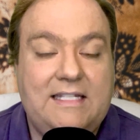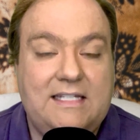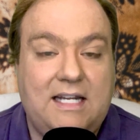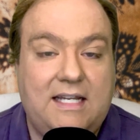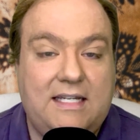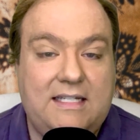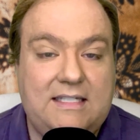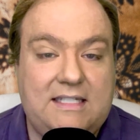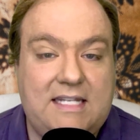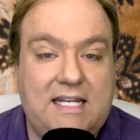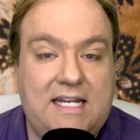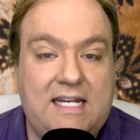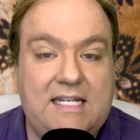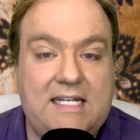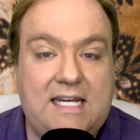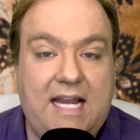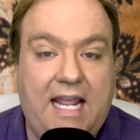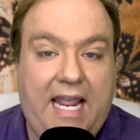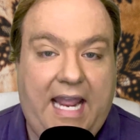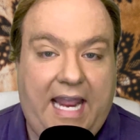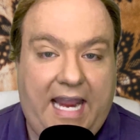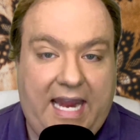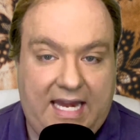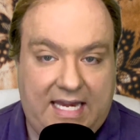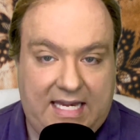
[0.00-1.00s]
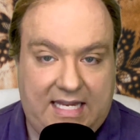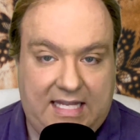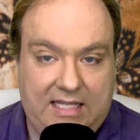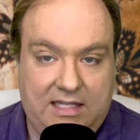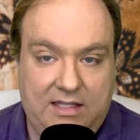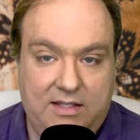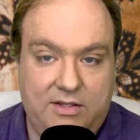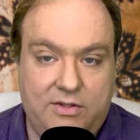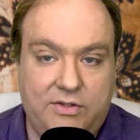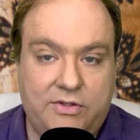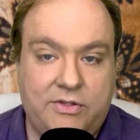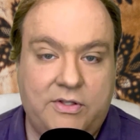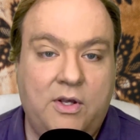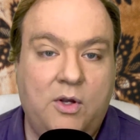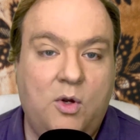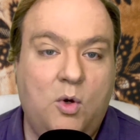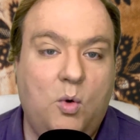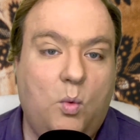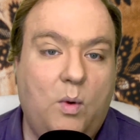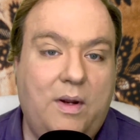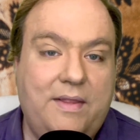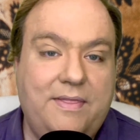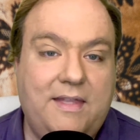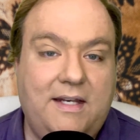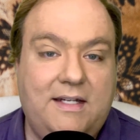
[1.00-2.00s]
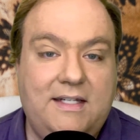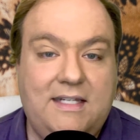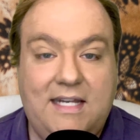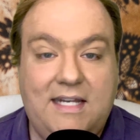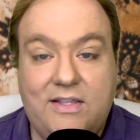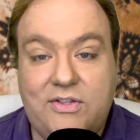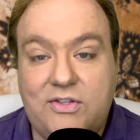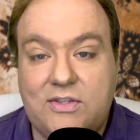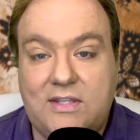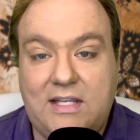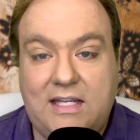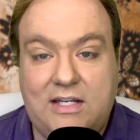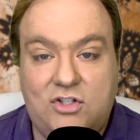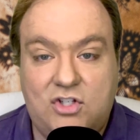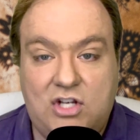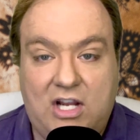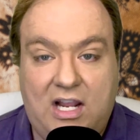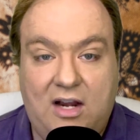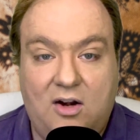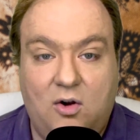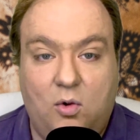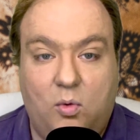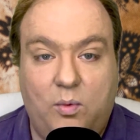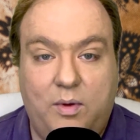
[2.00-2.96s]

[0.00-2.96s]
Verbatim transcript: 1980s when the Disney Channel